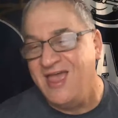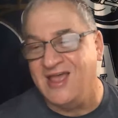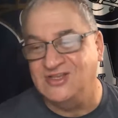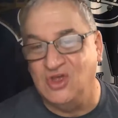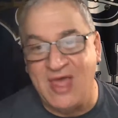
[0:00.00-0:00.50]

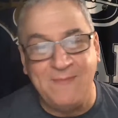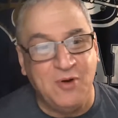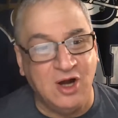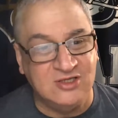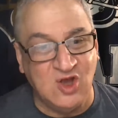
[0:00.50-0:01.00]
And so that
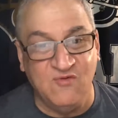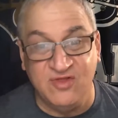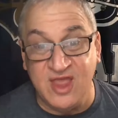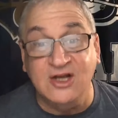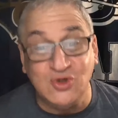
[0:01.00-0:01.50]
part's over.
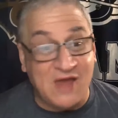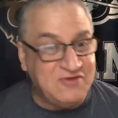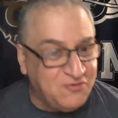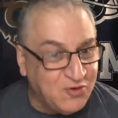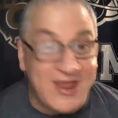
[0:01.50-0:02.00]
The
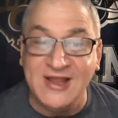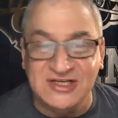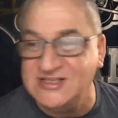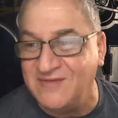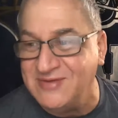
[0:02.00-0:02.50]
undrafted free
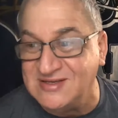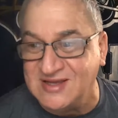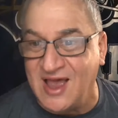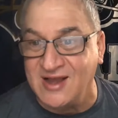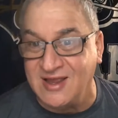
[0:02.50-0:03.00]
agents have been
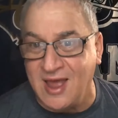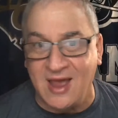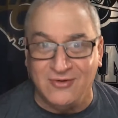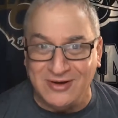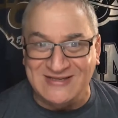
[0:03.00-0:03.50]
signed,
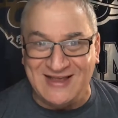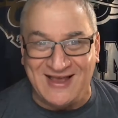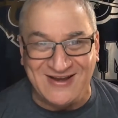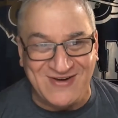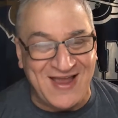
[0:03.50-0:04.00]
cut,
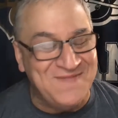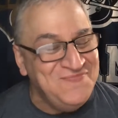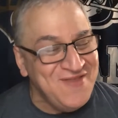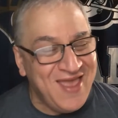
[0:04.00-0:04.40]
re-signed, right?